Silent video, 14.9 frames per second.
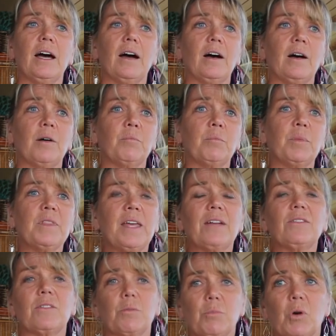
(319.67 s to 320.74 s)
but
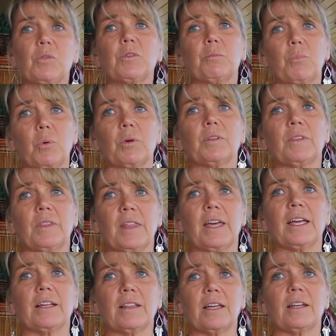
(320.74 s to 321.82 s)
that's the most important
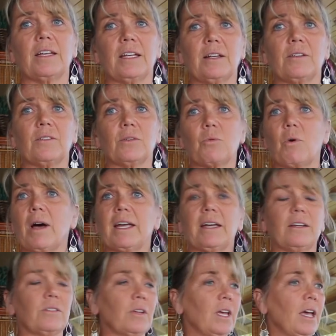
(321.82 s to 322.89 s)
thing, that it is
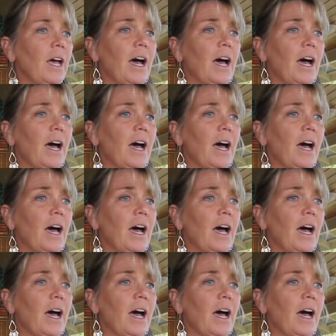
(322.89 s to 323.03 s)
quiet.